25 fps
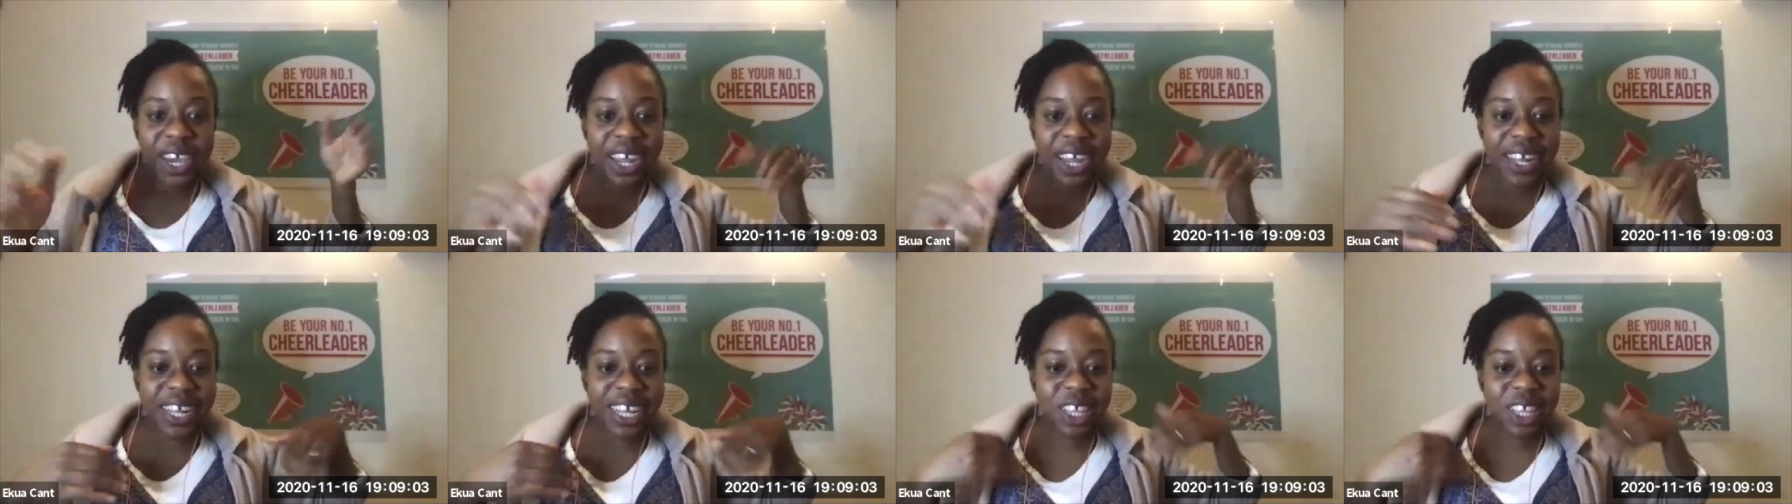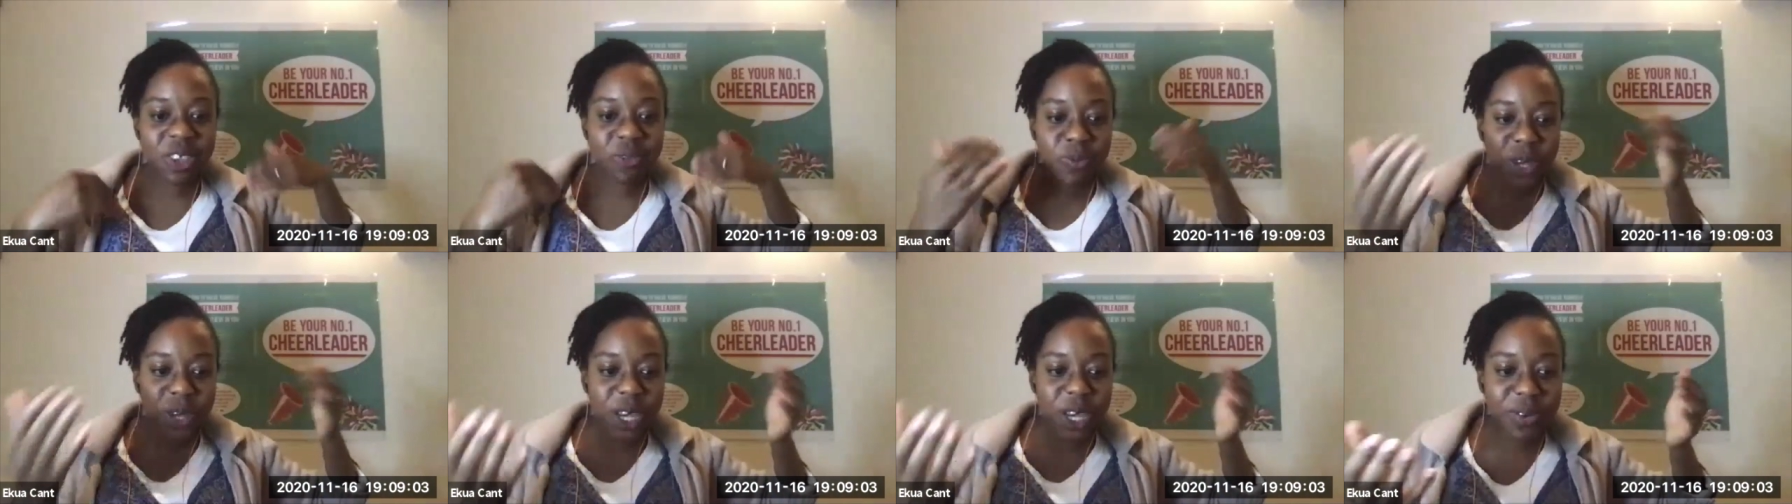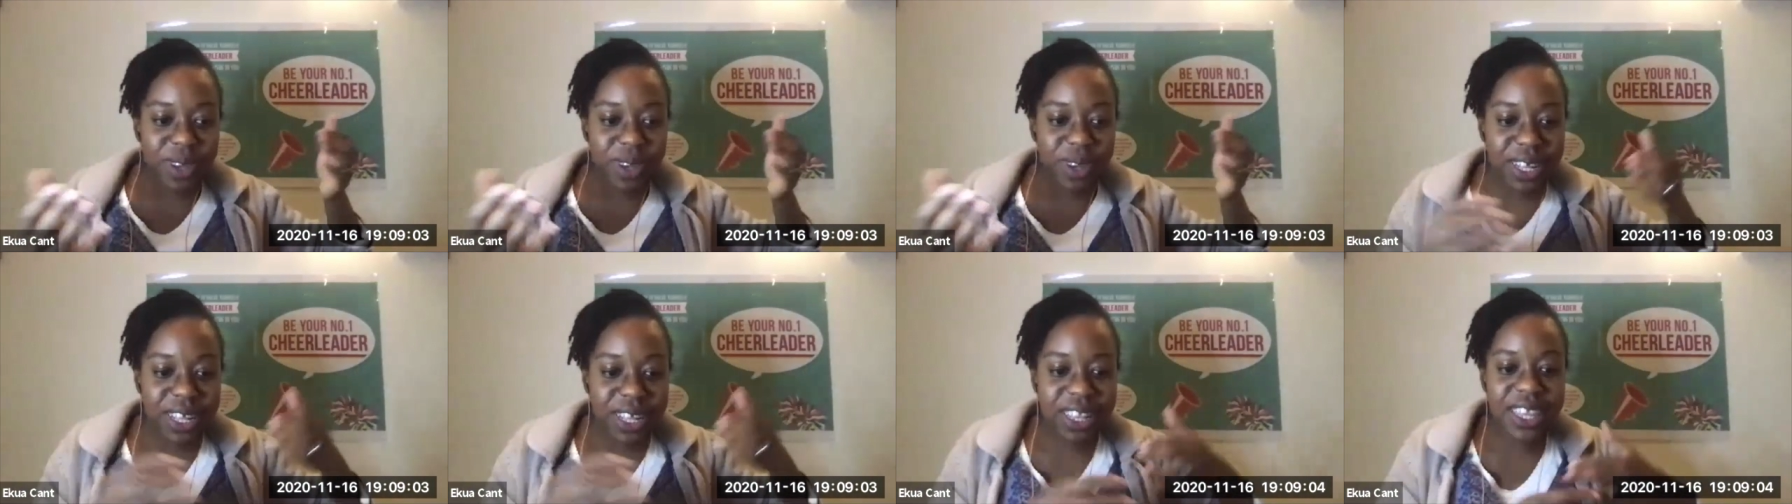and
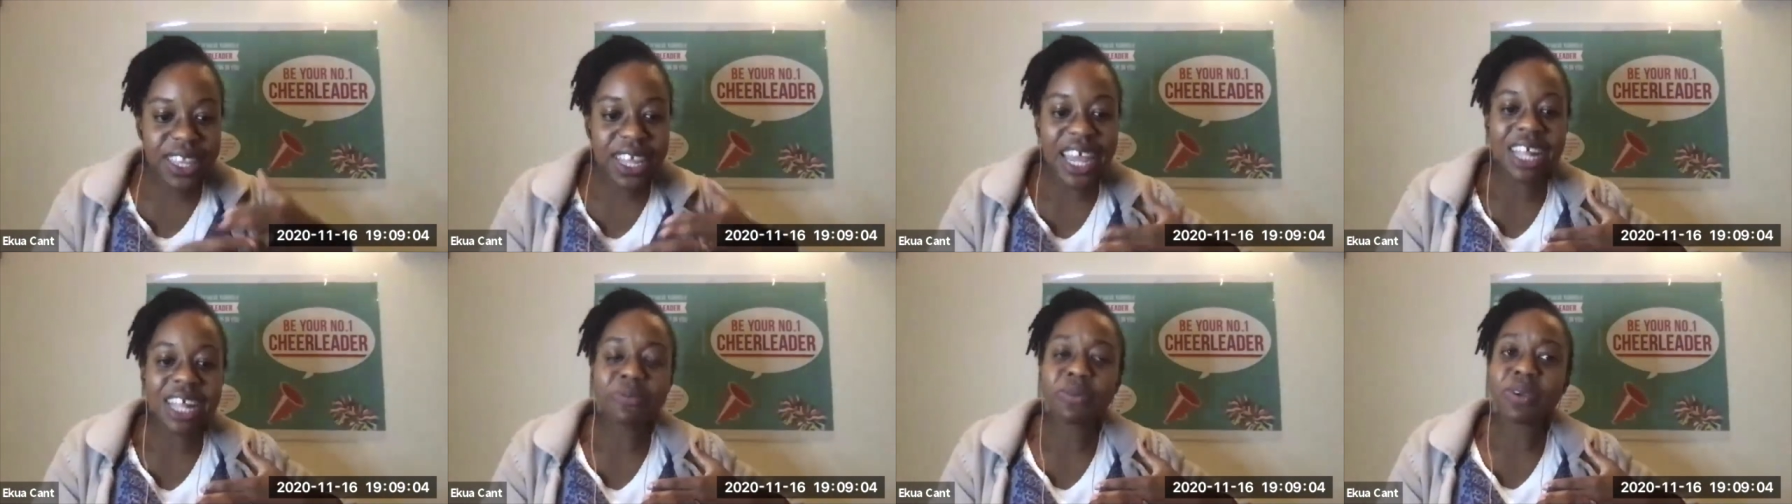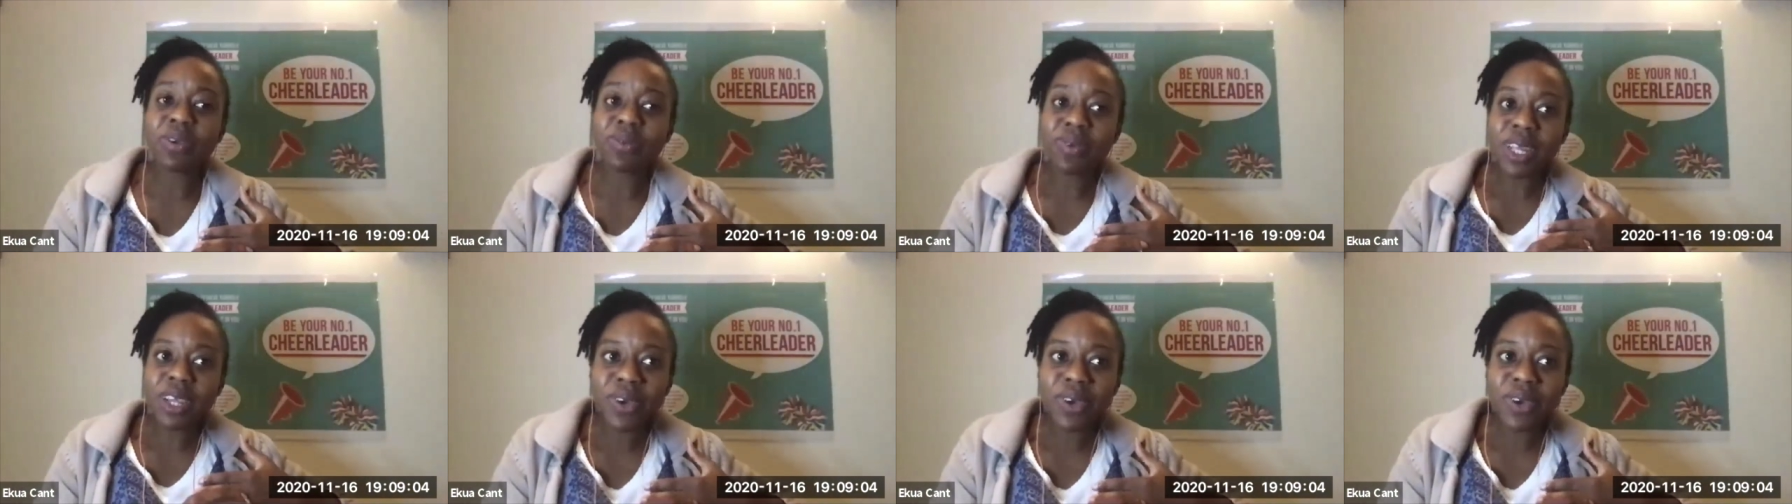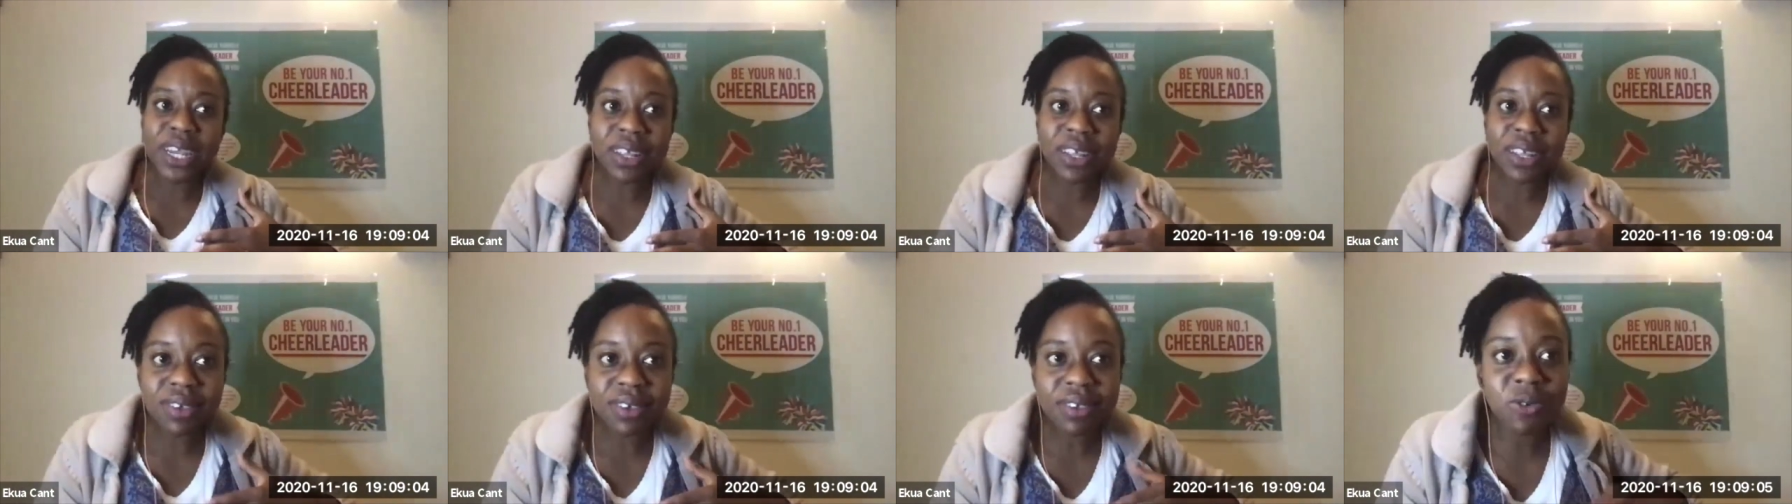experience and it'd be really
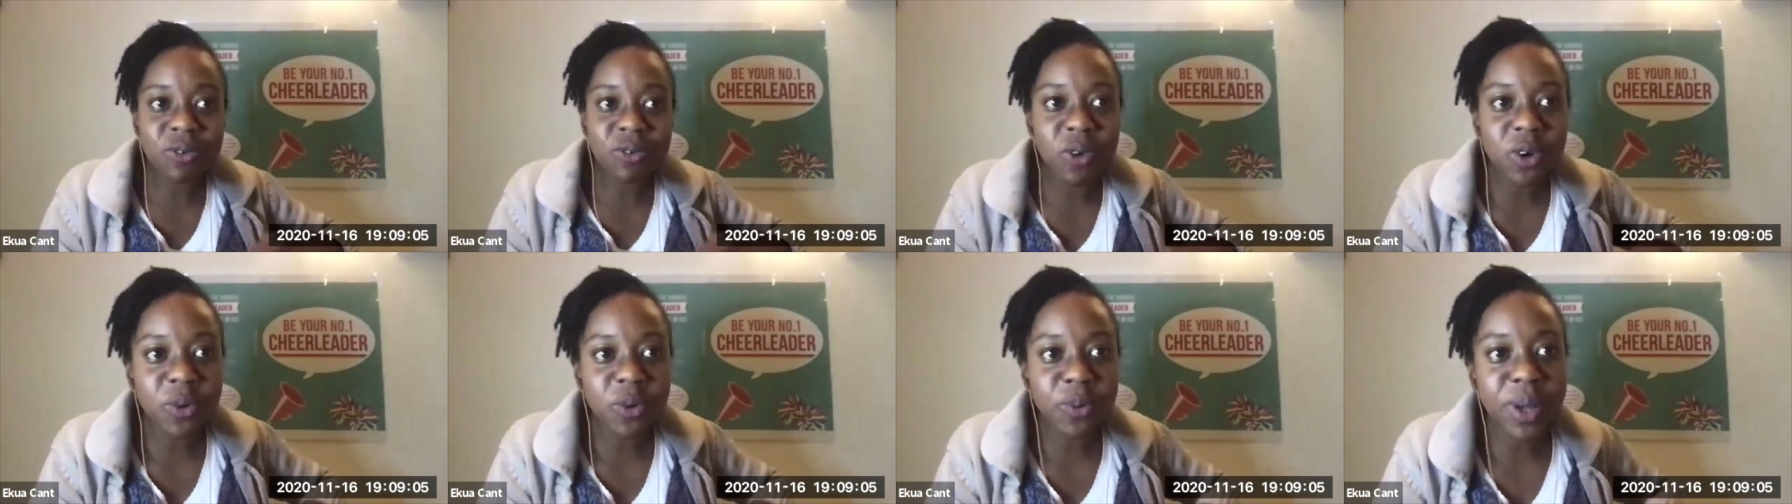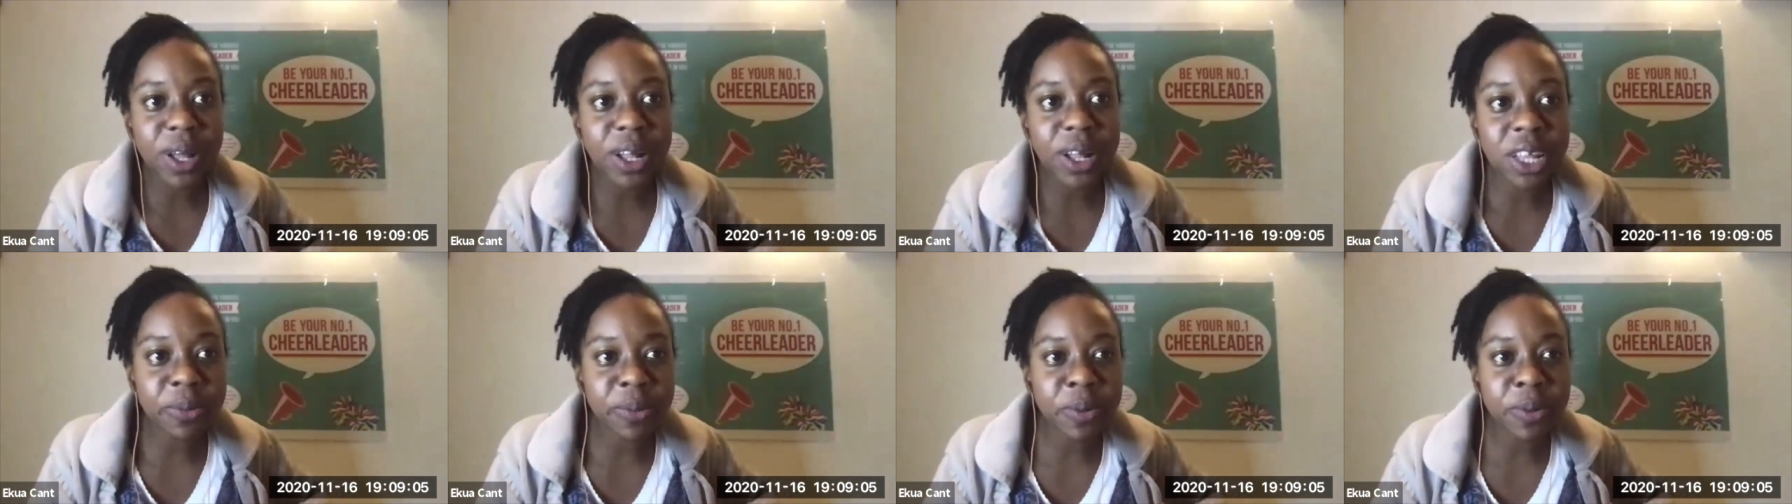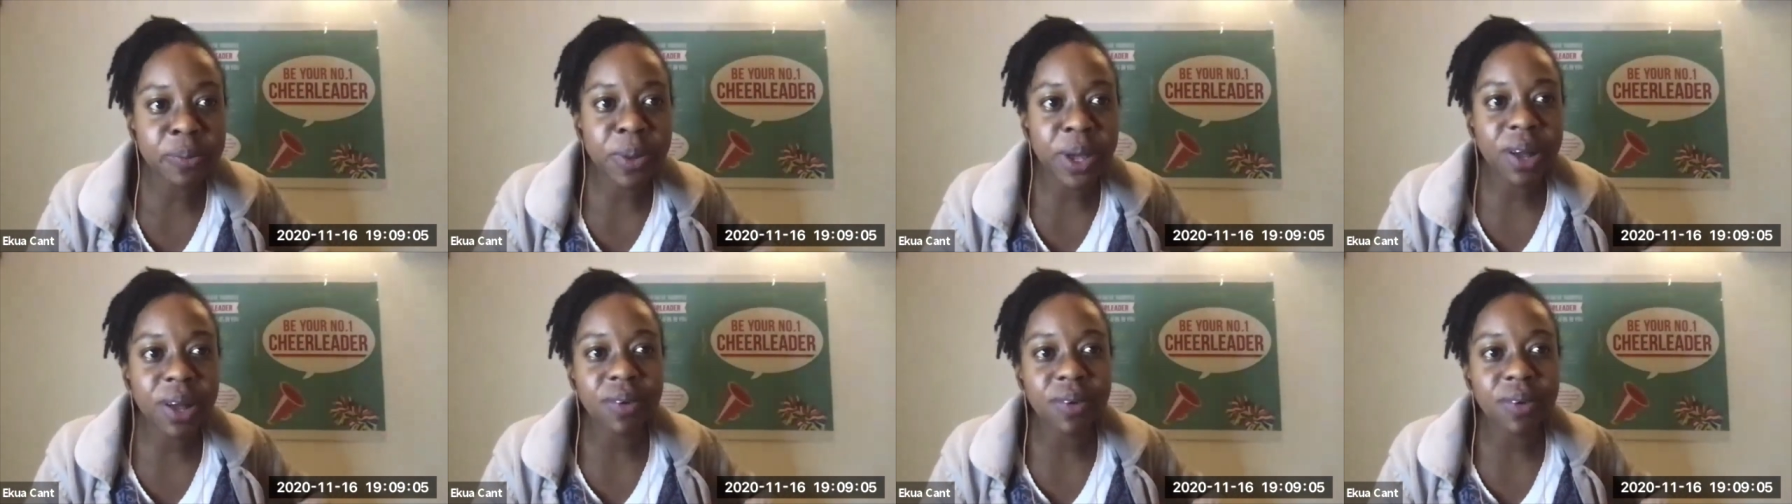great to talk about a little bit
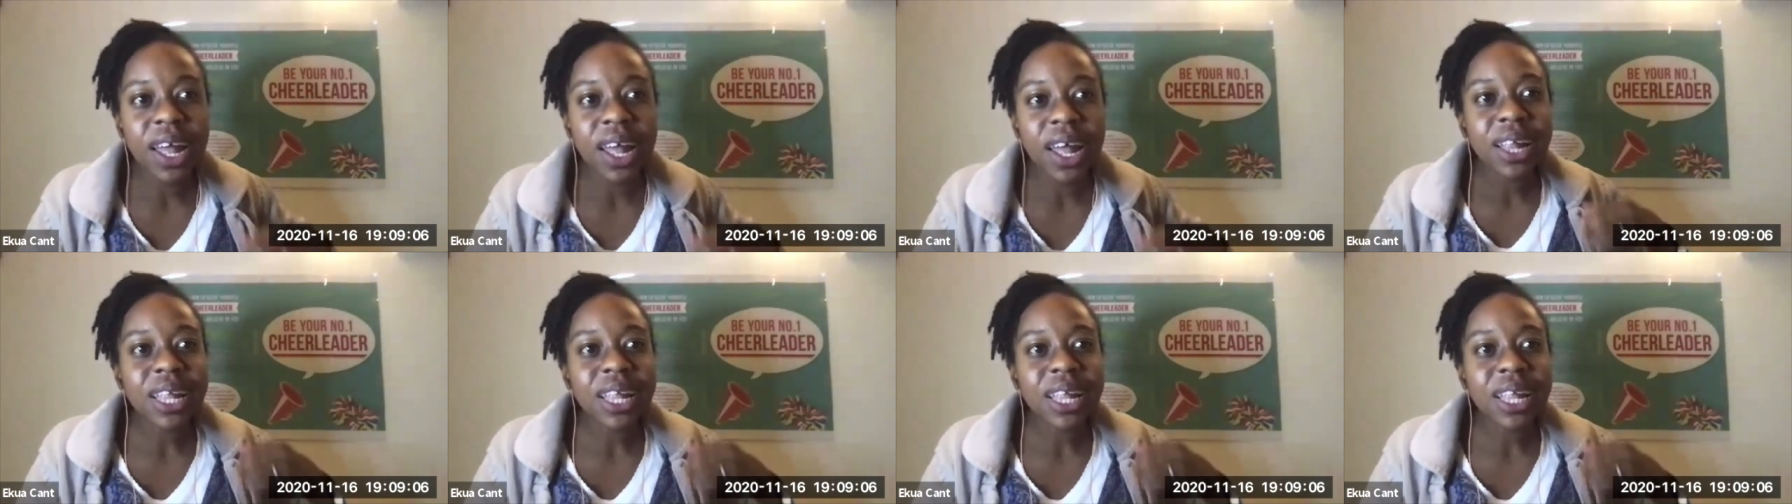about